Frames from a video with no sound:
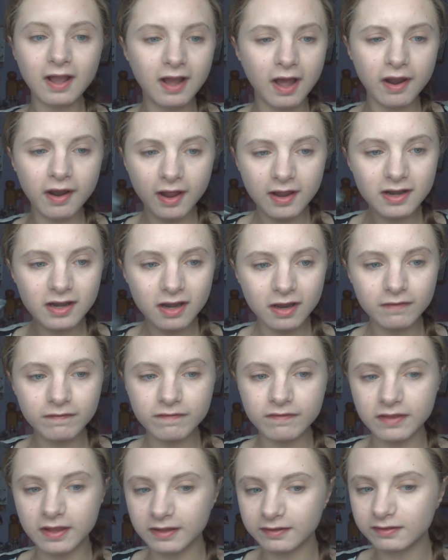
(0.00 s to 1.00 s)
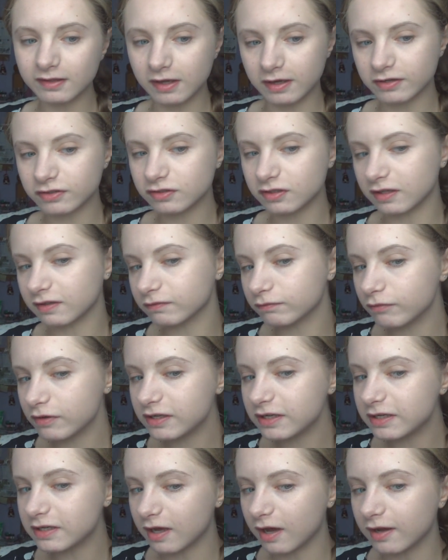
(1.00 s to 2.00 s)
and I love this actually. It's
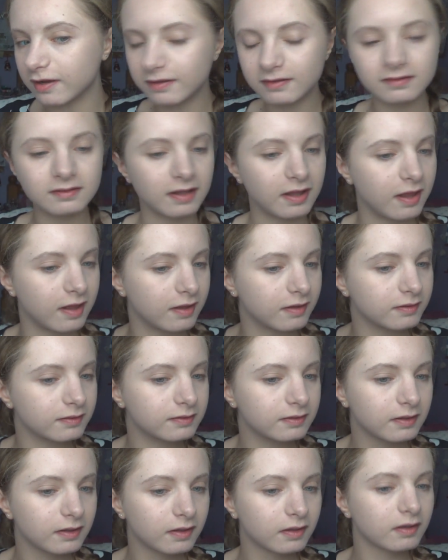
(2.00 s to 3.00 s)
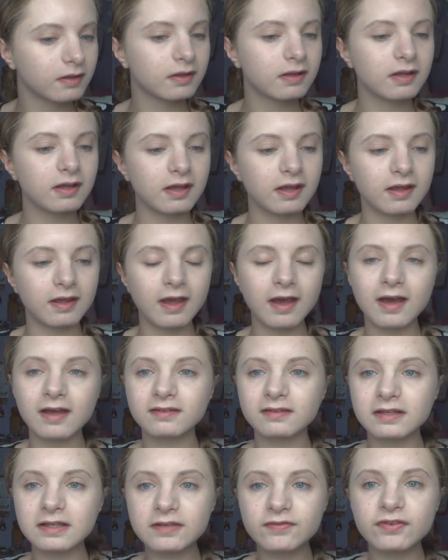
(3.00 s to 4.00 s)
really nice. It
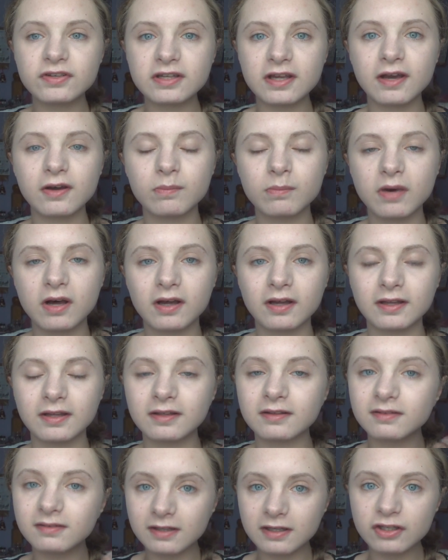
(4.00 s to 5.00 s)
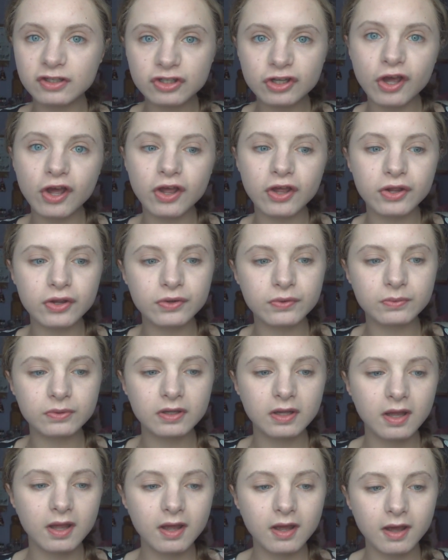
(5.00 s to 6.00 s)
has evened out my skin tone.
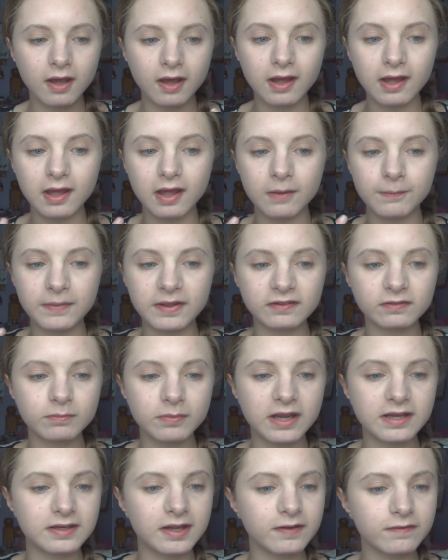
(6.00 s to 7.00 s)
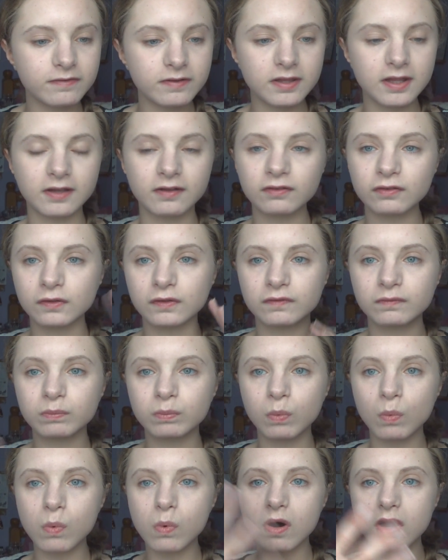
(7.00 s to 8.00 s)
It's made everything sort
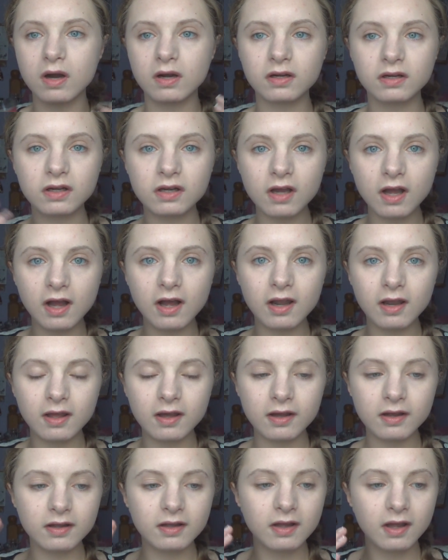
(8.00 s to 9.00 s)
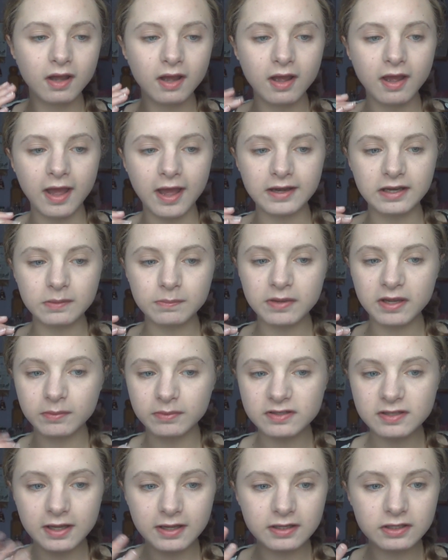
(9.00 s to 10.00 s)
of one colour. Any
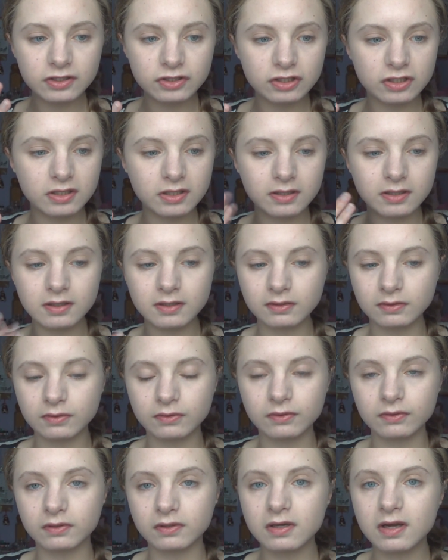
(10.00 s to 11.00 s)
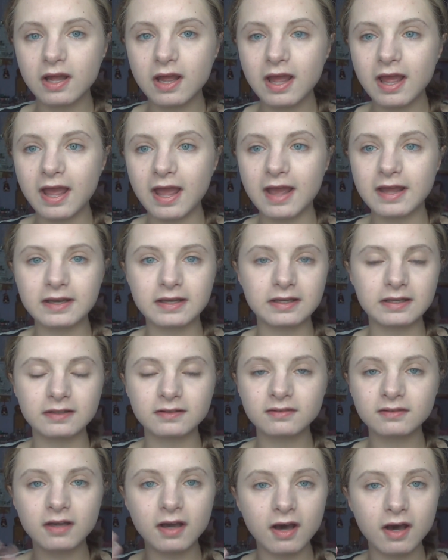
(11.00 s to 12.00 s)
pigmentation or any
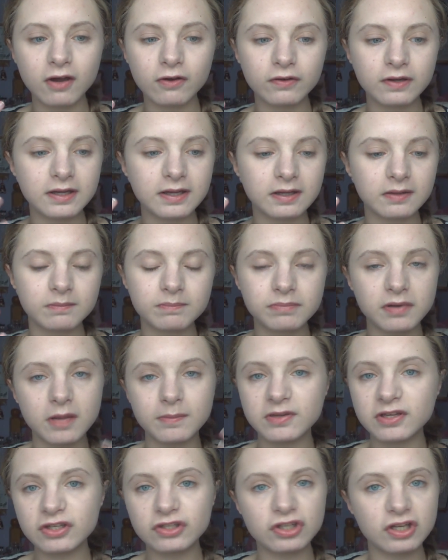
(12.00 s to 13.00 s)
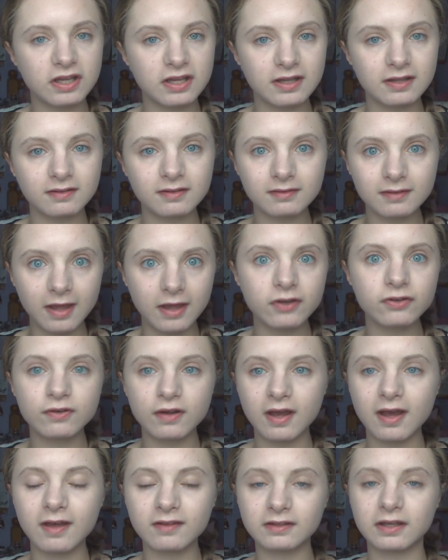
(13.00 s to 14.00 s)
scarring, blemishes,
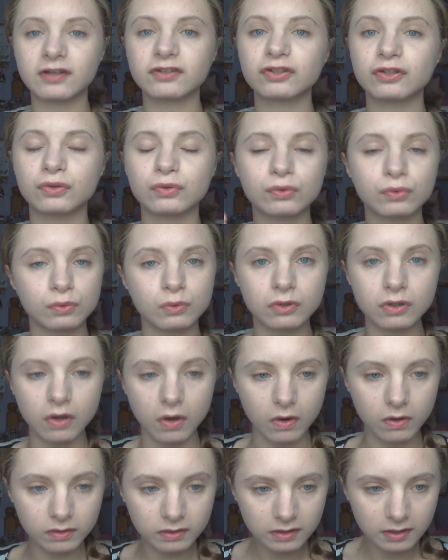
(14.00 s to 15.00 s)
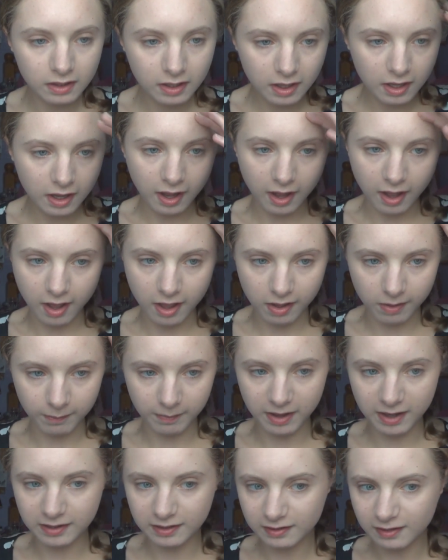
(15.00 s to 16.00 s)
etc. has actually all gone,
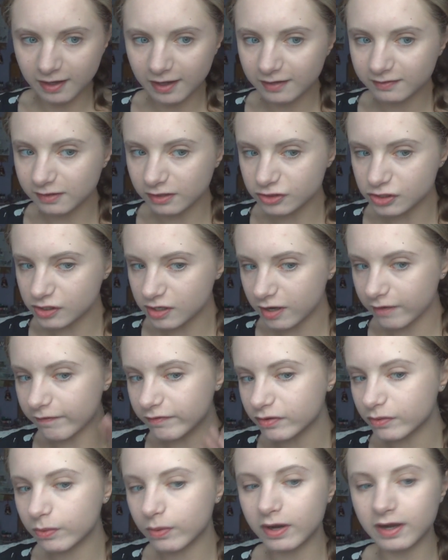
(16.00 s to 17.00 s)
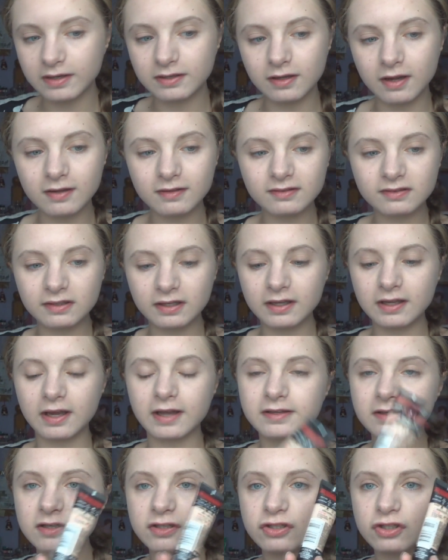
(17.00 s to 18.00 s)
and it has actually covered quite nicely.
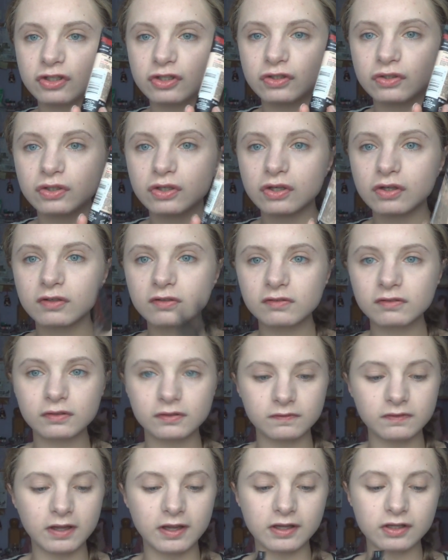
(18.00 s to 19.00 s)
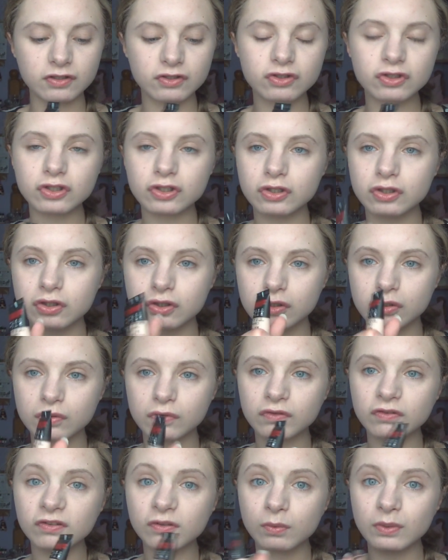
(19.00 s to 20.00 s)
I did do sort of like
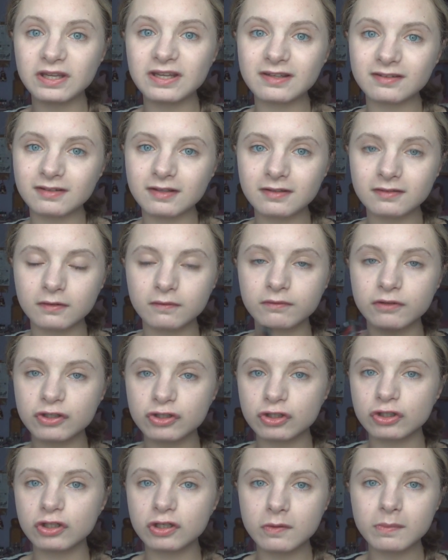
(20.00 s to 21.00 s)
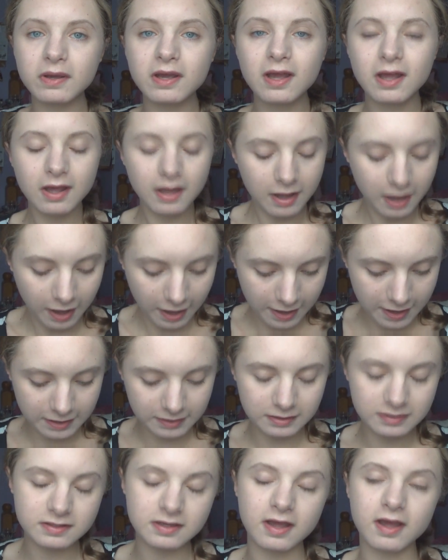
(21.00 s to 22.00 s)
2 squeezes of the tube,
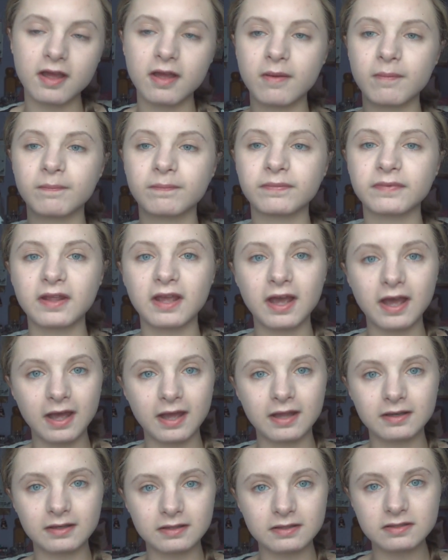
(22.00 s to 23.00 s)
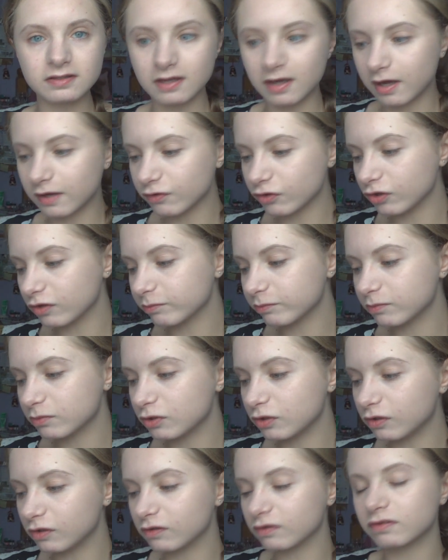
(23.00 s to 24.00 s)
and I
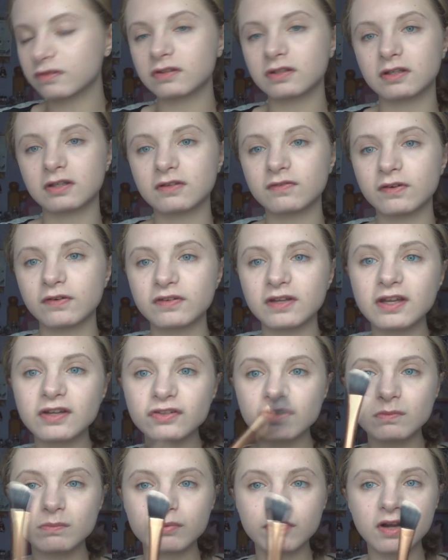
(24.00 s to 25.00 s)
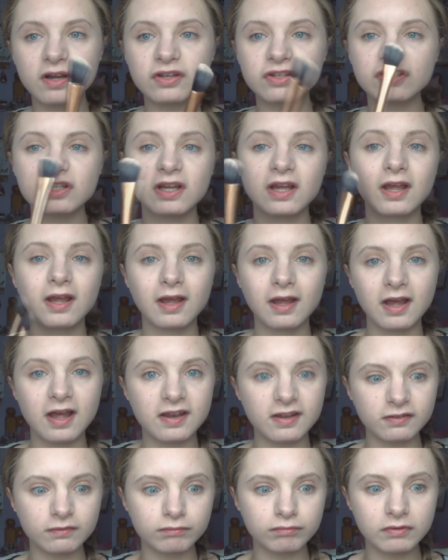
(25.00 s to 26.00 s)
used the foundation brush,
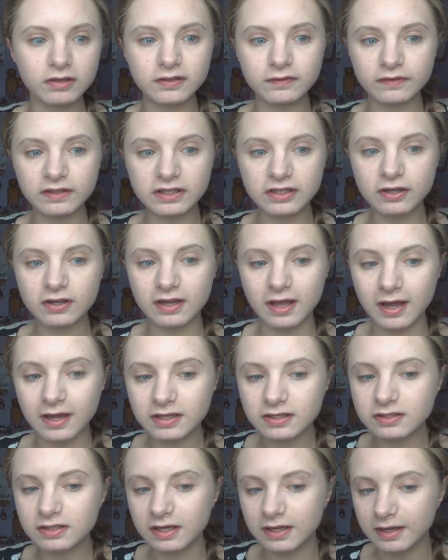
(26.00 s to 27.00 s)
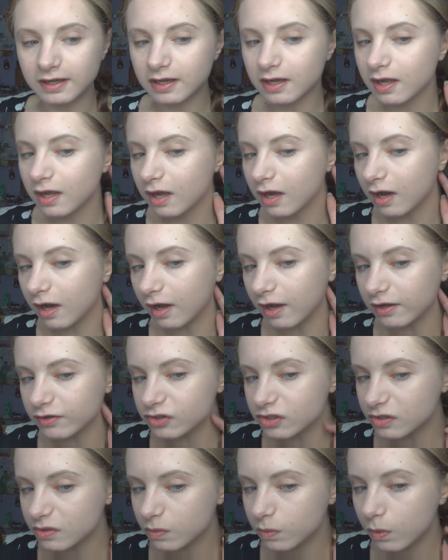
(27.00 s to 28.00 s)
and it's really good actually. I
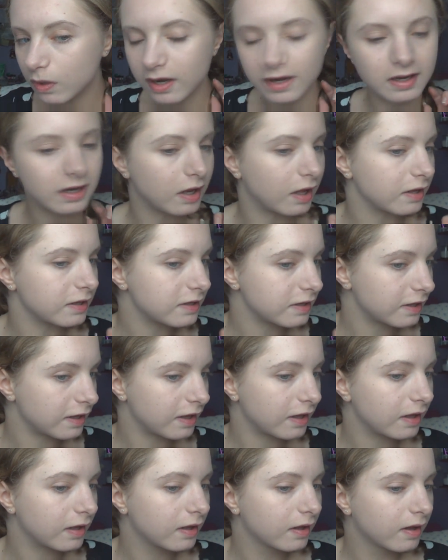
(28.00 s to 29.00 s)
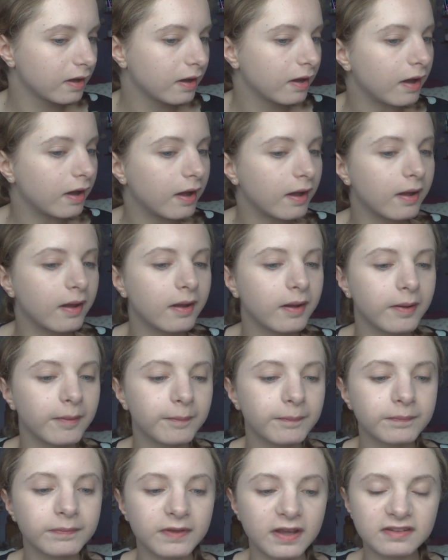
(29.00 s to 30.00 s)
actually quite like it.
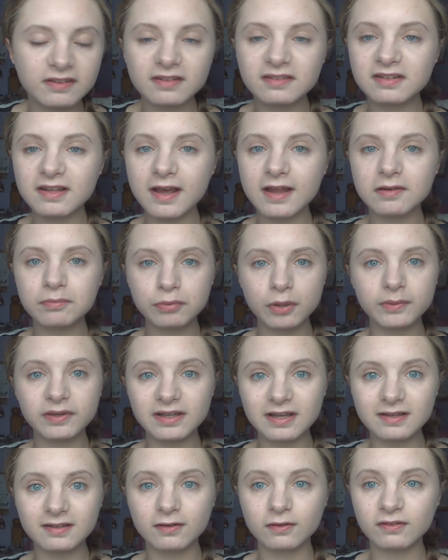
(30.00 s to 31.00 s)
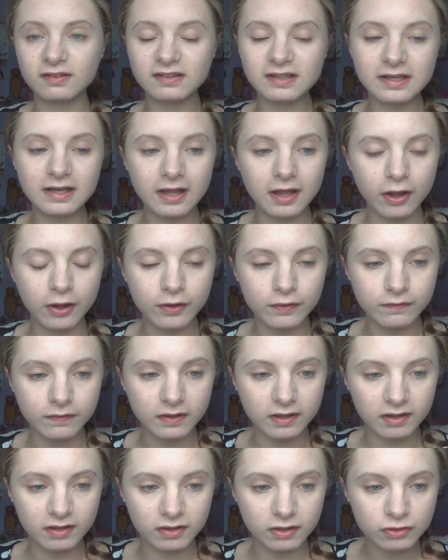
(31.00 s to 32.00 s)
As I said, probably need a concealer
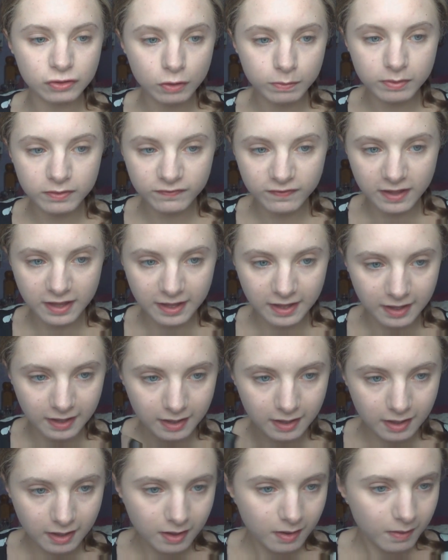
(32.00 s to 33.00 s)
over the top of it,